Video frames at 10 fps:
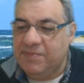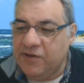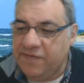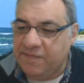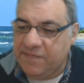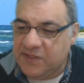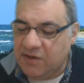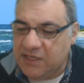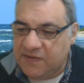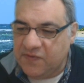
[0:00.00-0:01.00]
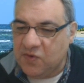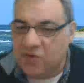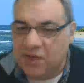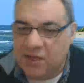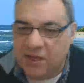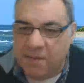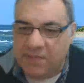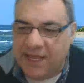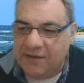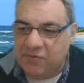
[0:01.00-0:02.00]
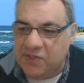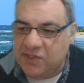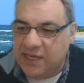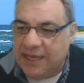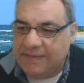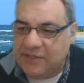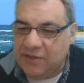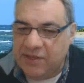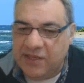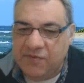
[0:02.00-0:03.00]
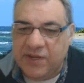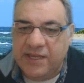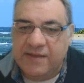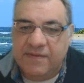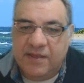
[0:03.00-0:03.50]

Both sides thought black was absolutely winning.